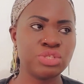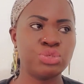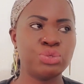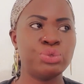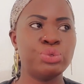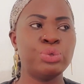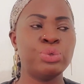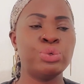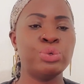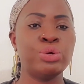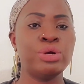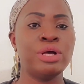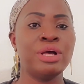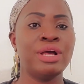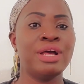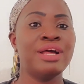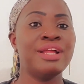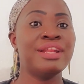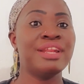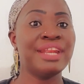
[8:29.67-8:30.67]
to
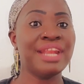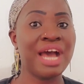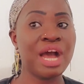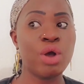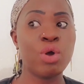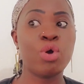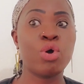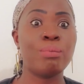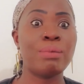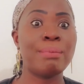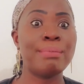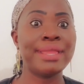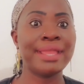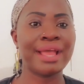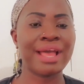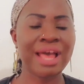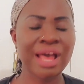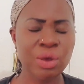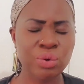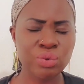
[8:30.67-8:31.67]
now Homa Bay
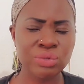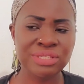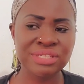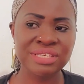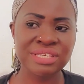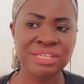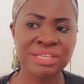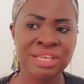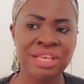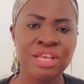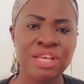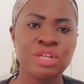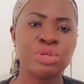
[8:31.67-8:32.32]
County,